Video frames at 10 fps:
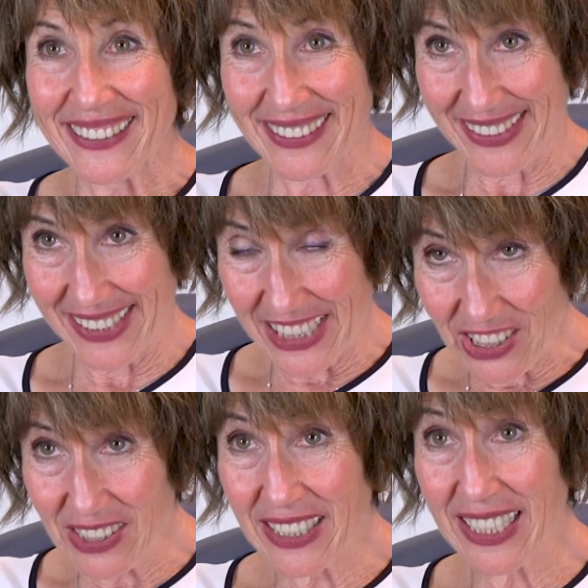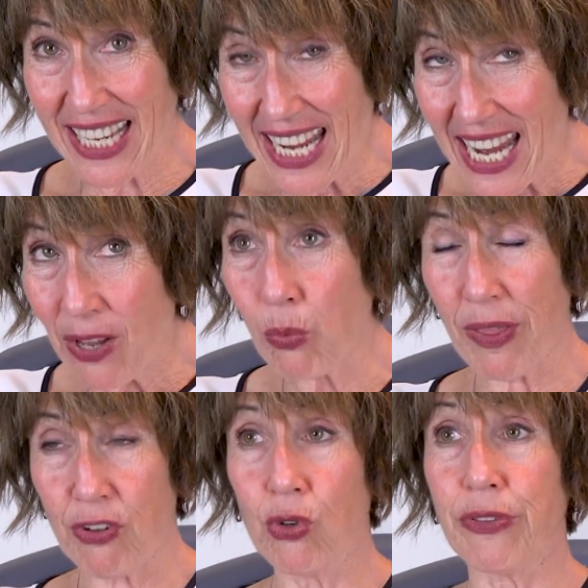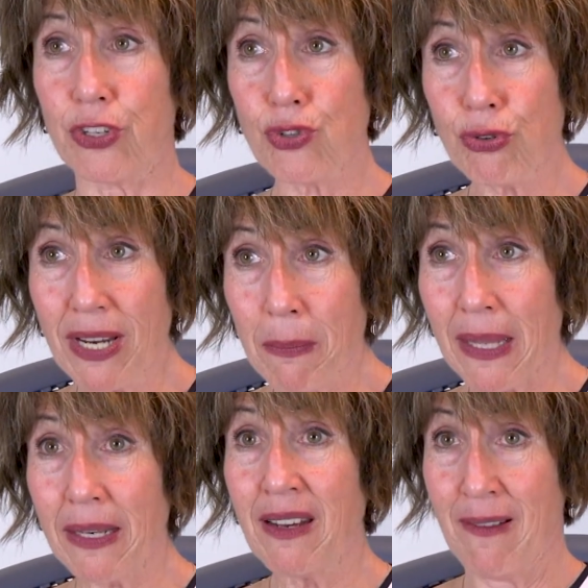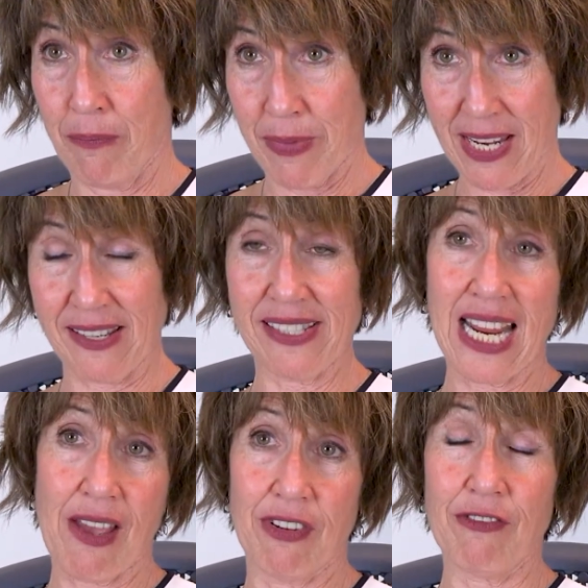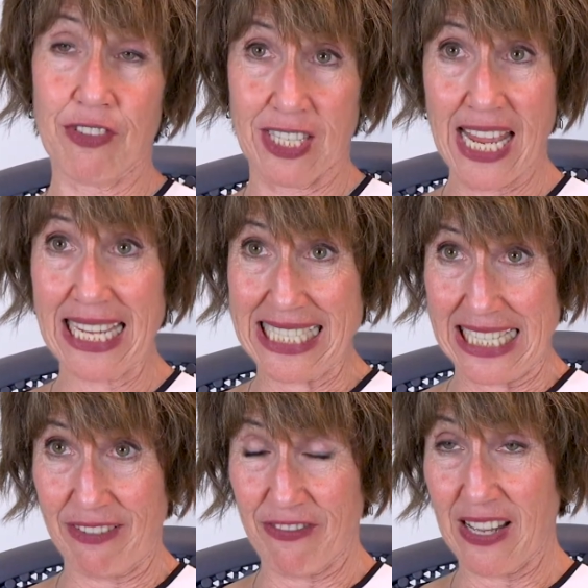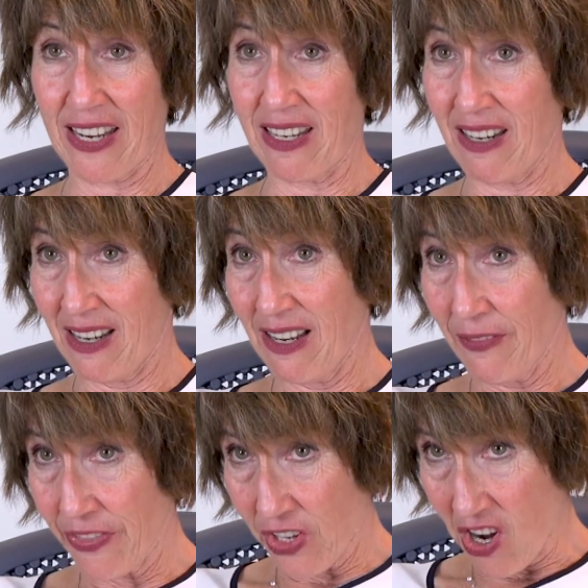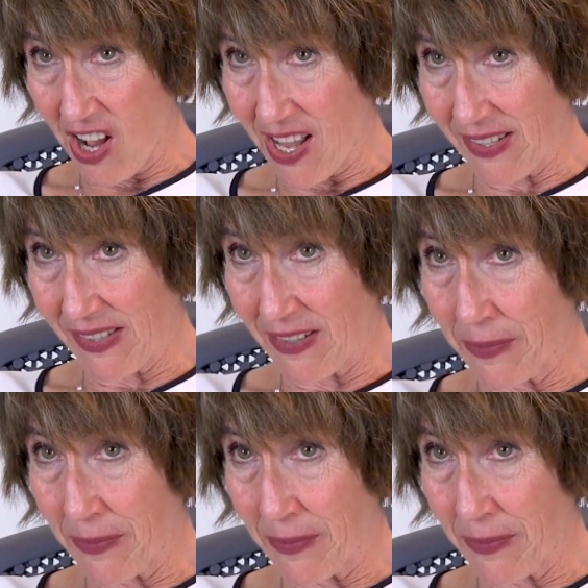Still can't withhold the treatment because they haven't fully identified the cause.